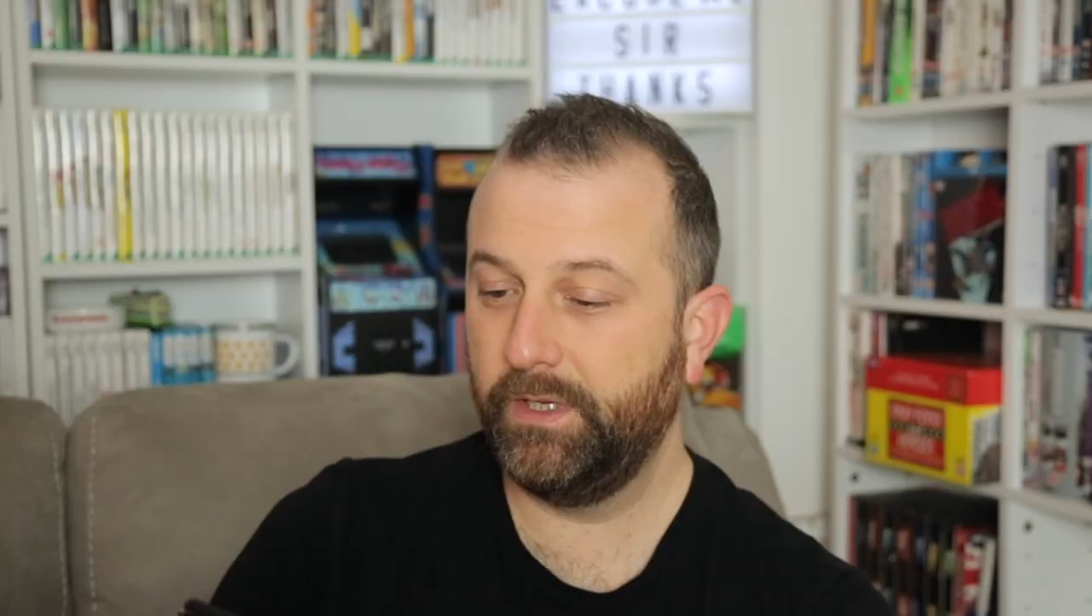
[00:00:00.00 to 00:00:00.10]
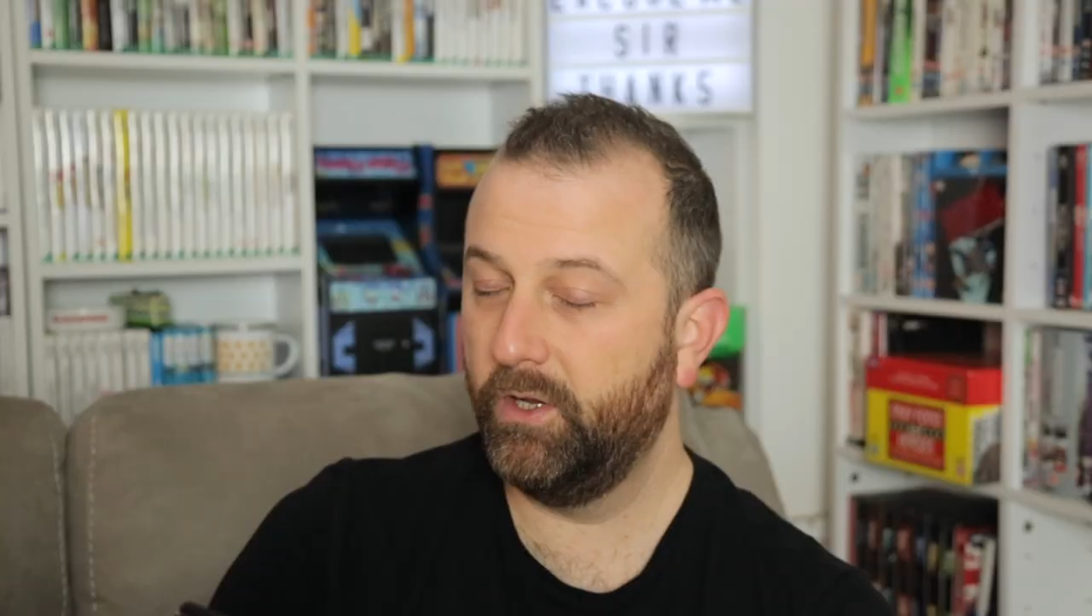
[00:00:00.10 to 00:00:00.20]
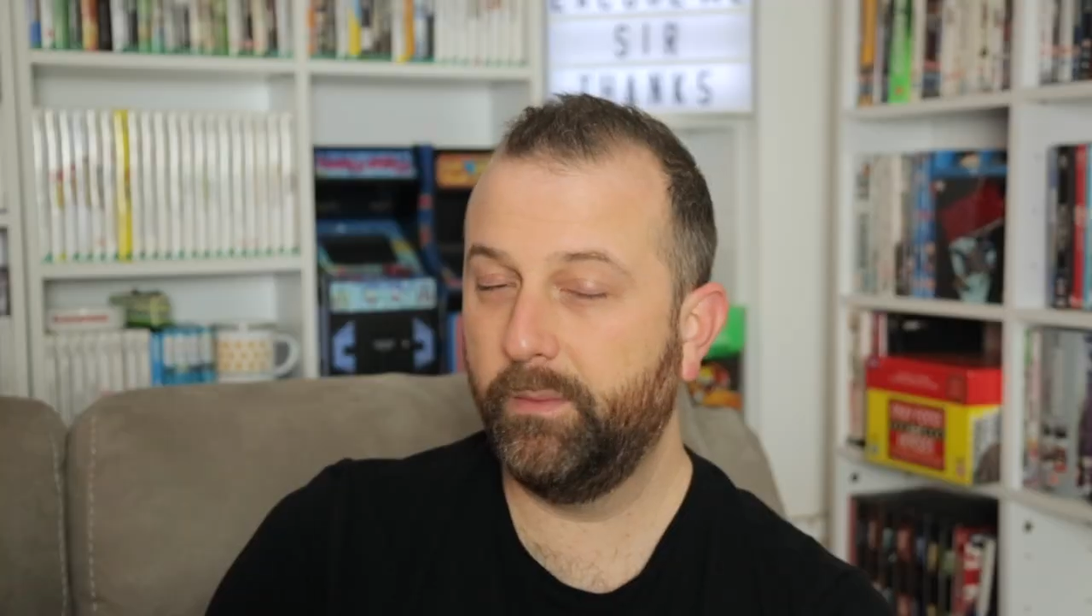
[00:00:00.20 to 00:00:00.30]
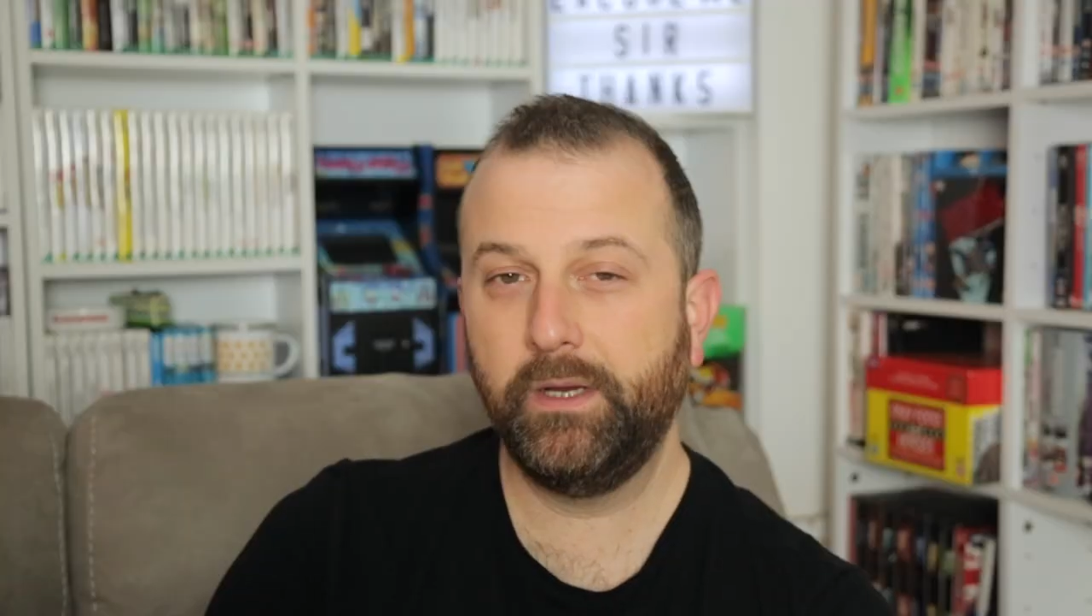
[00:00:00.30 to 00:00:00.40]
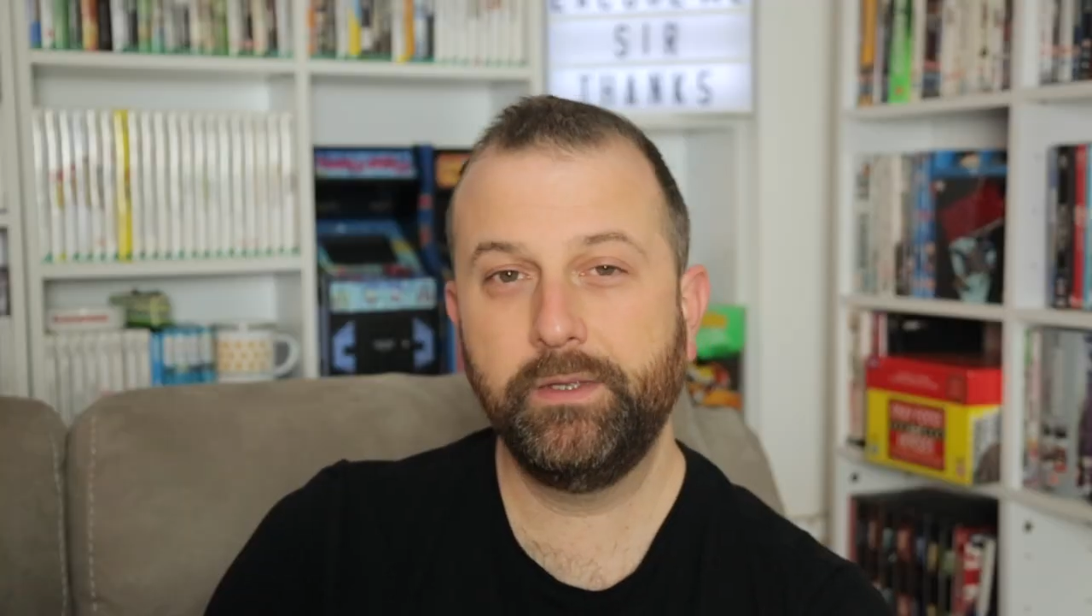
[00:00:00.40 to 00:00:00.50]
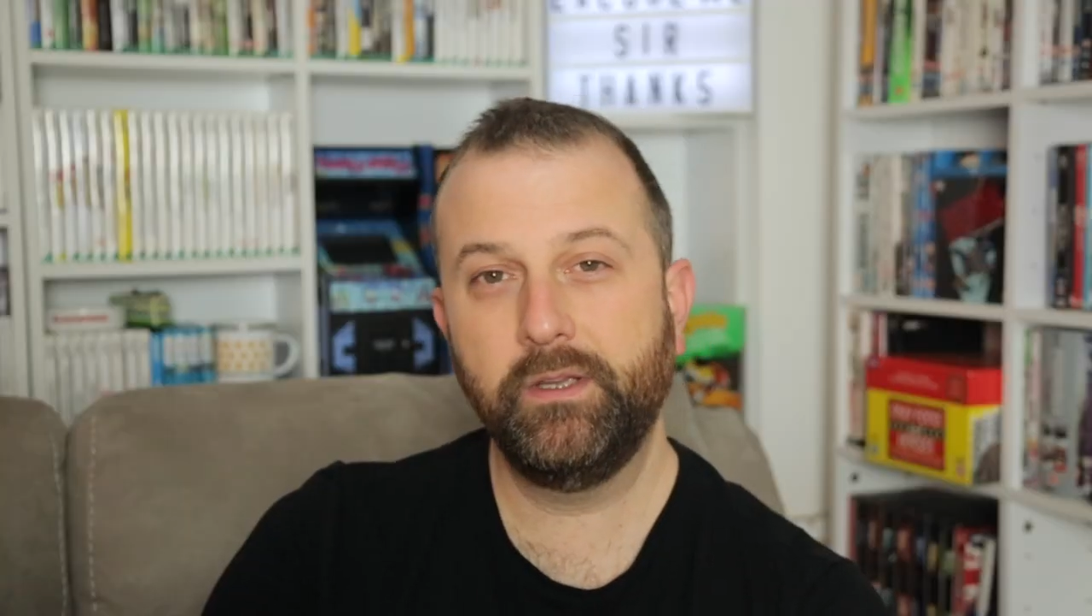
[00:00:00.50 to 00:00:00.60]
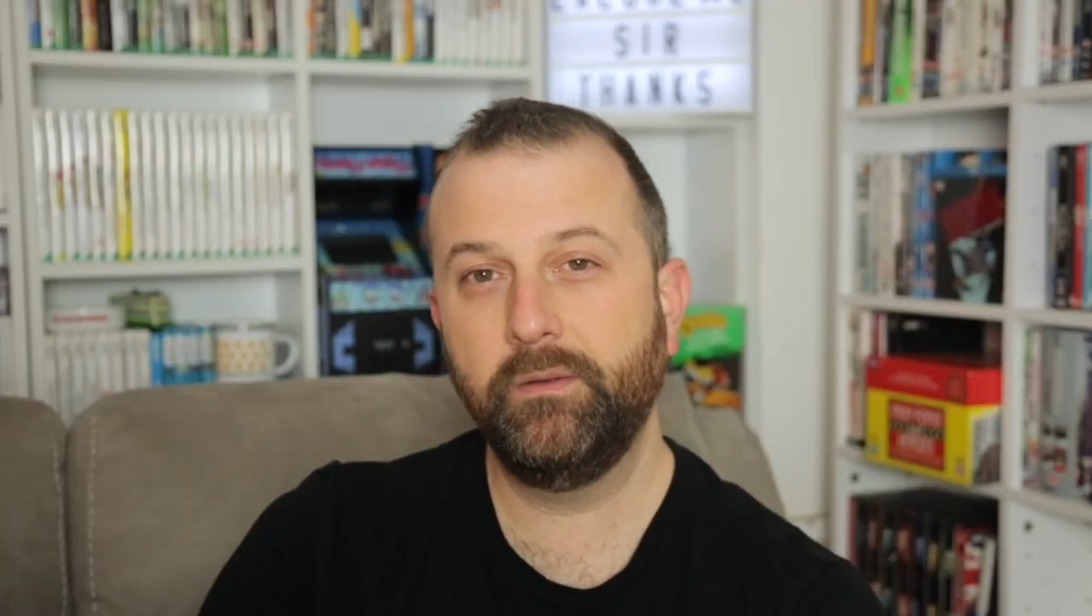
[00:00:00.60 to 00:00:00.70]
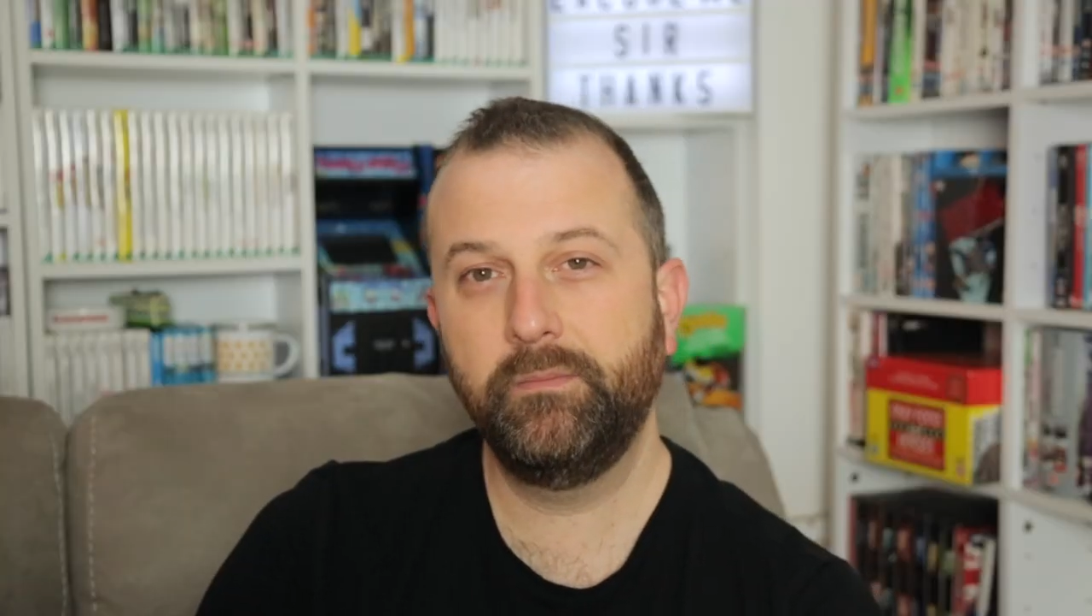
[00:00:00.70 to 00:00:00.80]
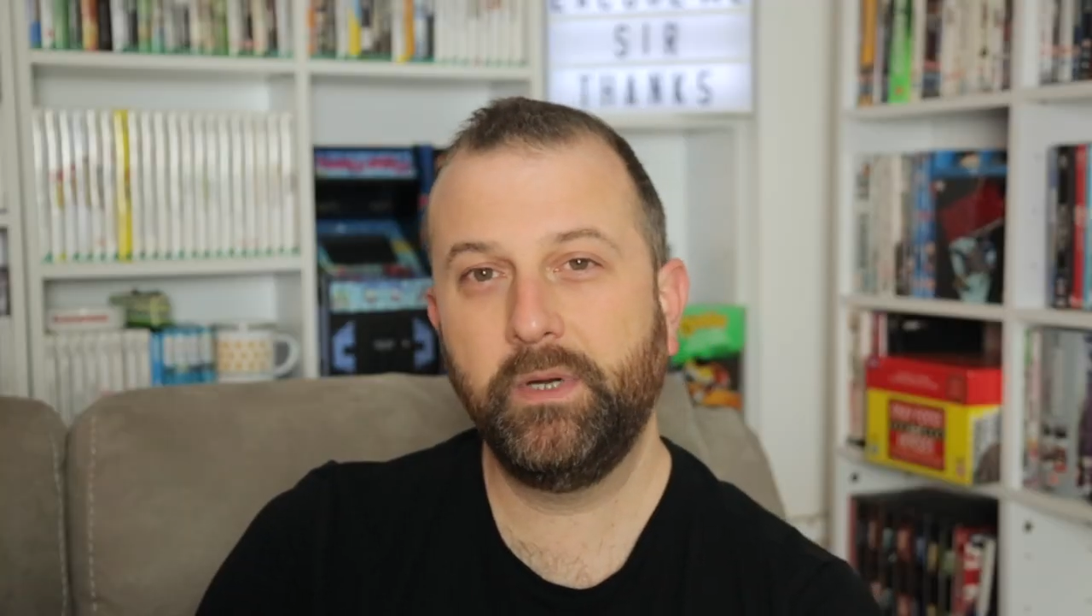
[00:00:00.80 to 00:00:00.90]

Don't know about you,